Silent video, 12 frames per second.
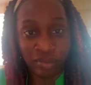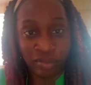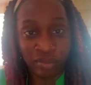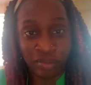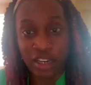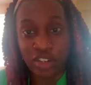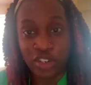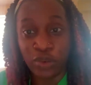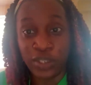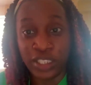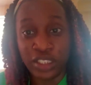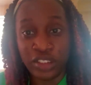and
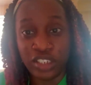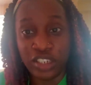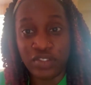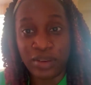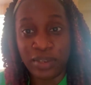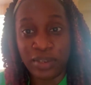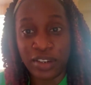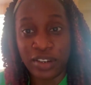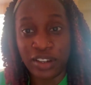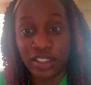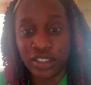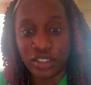you're willing to give them the
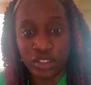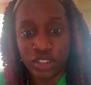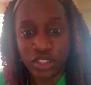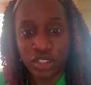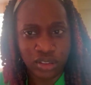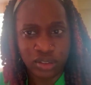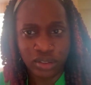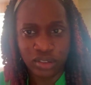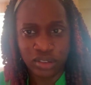knowledge. And